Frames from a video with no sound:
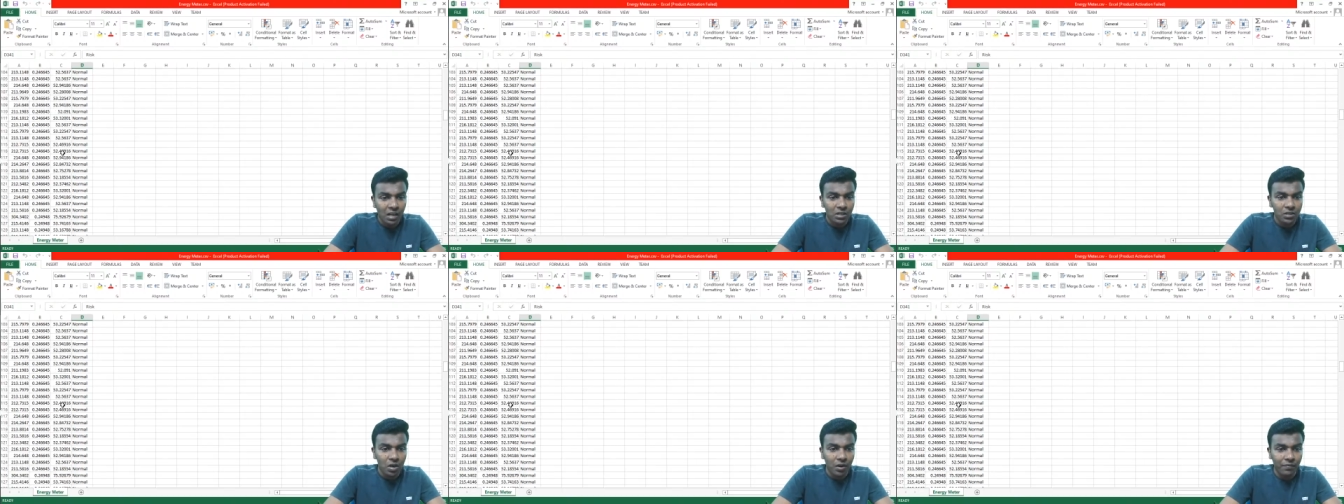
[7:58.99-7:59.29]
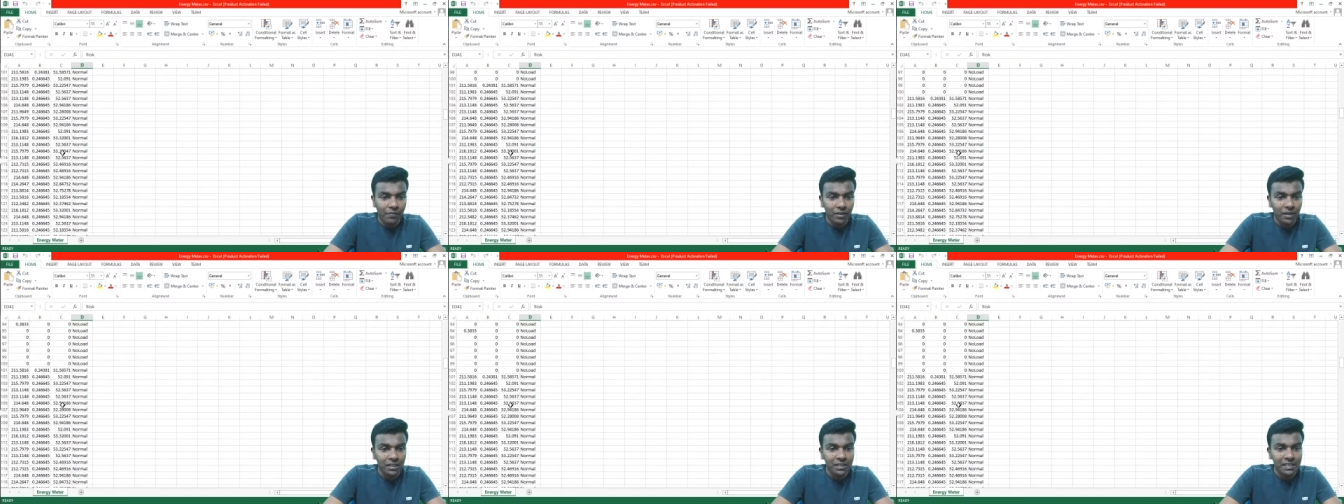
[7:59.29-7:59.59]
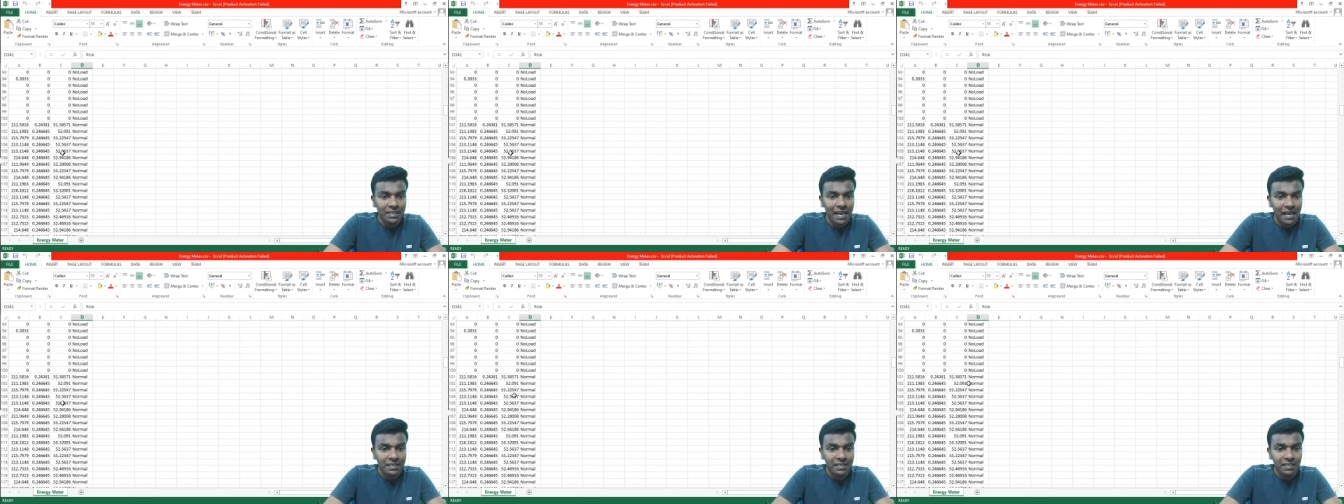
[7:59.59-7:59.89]
The first
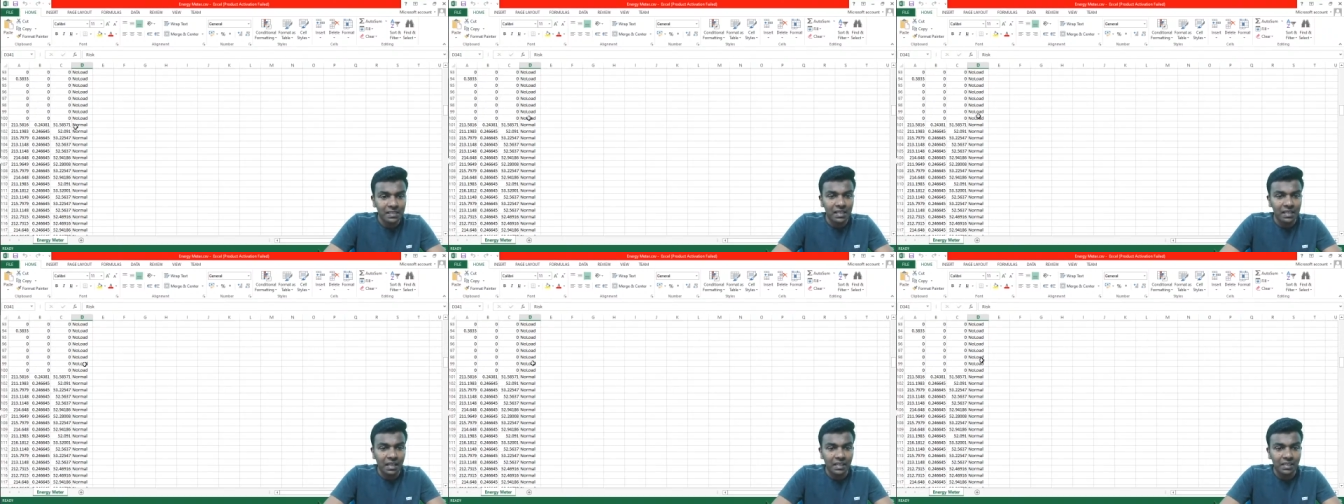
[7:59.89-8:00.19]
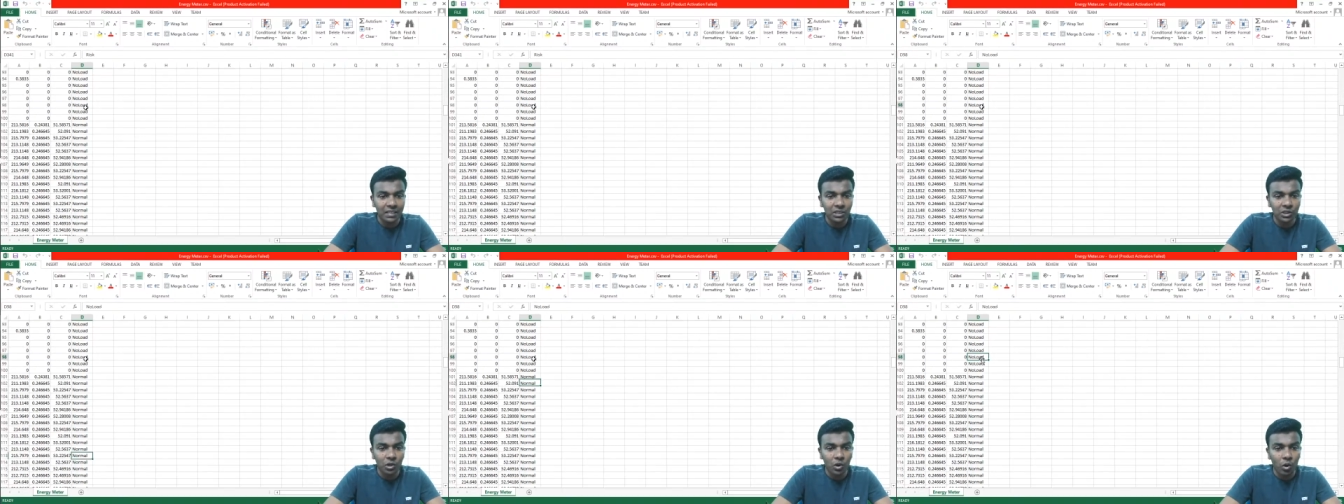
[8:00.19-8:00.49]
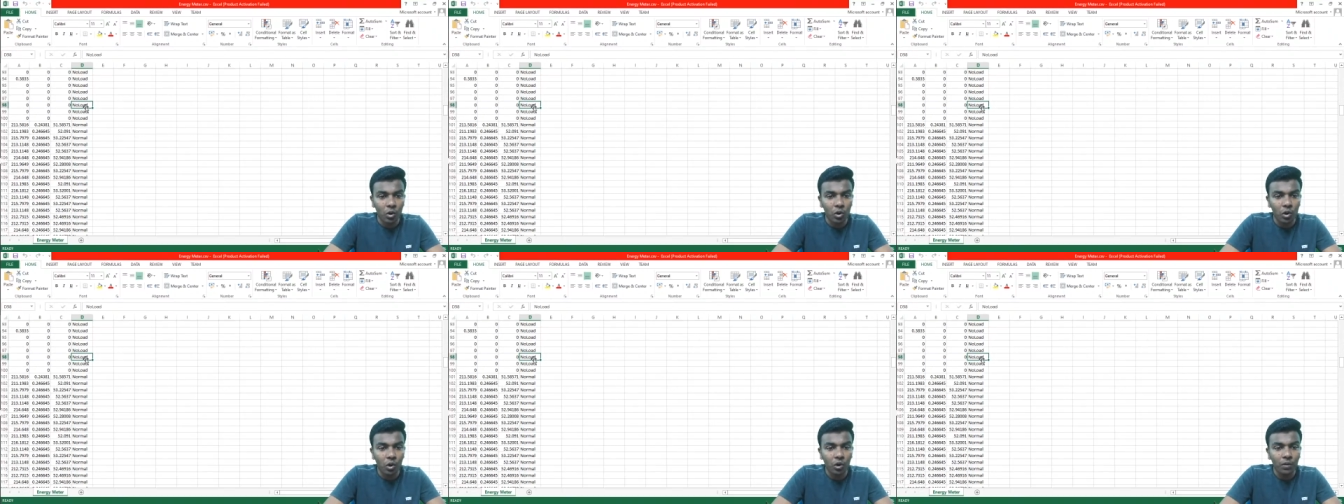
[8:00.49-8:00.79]
class is that is no
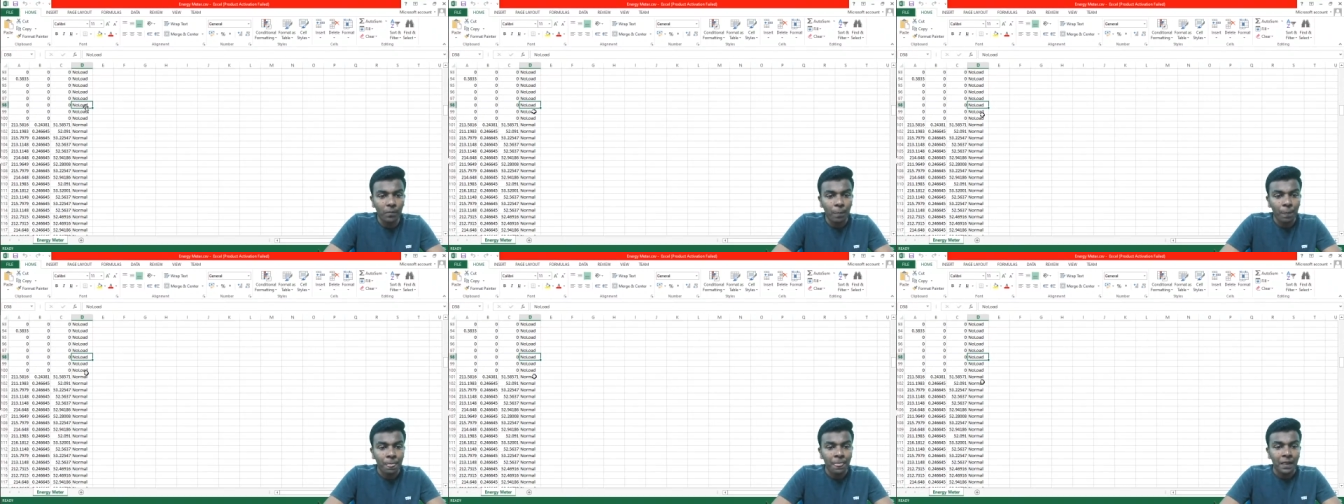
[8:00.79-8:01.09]
load,